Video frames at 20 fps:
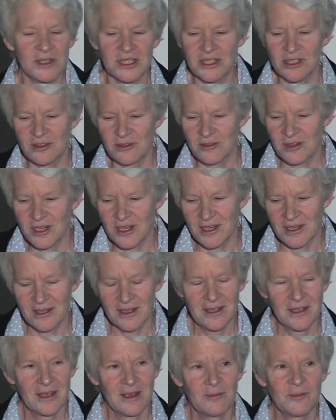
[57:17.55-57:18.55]
mystery,
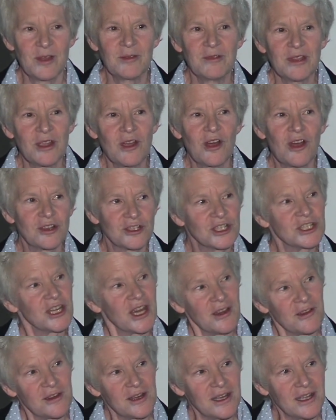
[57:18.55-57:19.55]
but we all
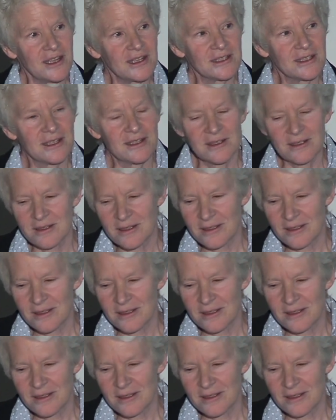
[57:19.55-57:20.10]
share in it.